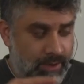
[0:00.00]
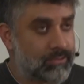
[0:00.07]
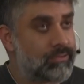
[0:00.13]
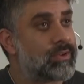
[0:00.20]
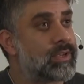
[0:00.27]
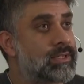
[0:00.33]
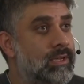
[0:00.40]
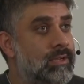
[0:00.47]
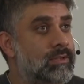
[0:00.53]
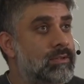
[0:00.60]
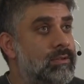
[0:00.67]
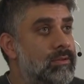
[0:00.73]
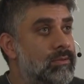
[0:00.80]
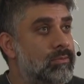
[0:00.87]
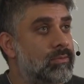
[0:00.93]
and
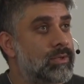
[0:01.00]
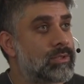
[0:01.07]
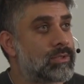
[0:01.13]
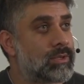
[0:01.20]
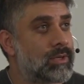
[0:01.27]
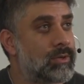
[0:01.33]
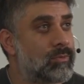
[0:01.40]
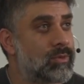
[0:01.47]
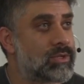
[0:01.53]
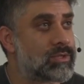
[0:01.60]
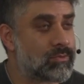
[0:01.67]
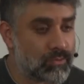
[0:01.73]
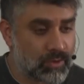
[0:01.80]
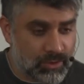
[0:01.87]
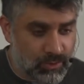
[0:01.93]
physics was
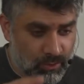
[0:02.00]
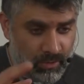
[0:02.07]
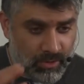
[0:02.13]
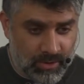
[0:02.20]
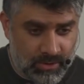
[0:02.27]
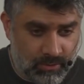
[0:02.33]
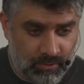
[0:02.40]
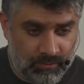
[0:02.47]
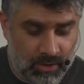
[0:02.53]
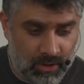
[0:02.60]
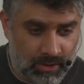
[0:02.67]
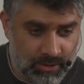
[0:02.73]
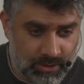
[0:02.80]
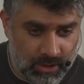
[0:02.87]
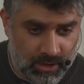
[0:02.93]
all the sort of
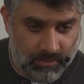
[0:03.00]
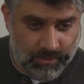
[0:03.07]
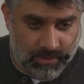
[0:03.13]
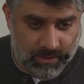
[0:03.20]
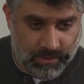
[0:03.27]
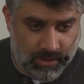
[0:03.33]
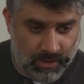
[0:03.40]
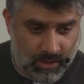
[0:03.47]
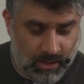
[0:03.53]
knowledge I was